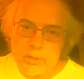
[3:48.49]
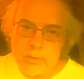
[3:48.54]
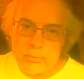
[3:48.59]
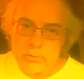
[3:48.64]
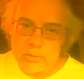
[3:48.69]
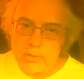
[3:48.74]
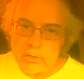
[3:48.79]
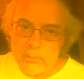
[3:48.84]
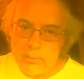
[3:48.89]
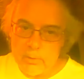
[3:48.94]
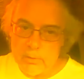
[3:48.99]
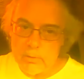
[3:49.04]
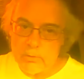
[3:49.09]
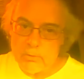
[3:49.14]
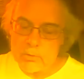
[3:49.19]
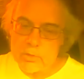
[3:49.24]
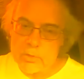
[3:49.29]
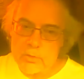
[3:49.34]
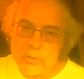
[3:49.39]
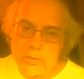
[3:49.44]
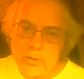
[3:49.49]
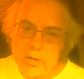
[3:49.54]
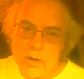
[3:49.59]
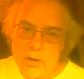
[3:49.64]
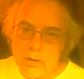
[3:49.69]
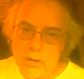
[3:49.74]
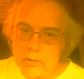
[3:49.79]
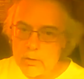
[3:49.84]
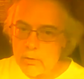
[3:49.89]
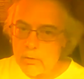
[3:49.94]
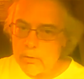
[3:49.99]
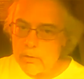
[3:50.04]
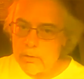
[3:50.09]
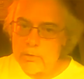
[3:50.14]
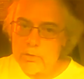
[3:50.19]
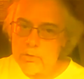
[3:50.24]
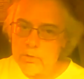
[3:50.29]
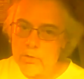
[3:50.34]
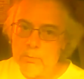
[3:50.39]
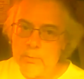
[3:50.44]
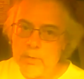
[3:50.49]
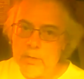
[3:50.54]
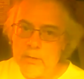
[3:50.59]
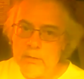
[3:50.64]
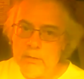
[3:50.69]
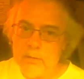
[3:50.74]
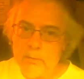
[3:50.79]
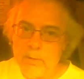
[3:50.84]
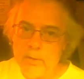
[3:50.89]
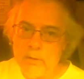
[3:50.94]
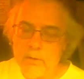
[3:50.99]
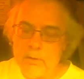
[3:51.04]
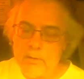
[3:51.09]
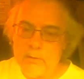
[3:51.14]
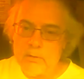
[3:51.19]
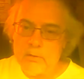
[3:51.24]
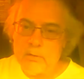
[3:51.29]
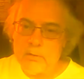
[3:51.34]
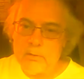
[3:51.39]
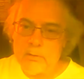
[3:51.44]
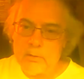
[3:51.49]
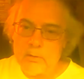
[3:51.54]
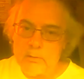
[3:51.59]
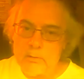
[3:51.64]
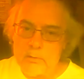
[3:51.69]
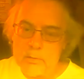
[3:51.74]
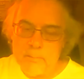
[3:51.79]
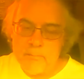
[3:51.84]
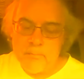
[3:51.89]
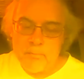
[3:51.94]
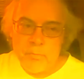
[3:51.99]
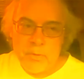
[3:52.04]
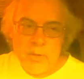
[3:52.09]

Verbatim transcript: and it was going to be used to conquer and exterminate the American citizens.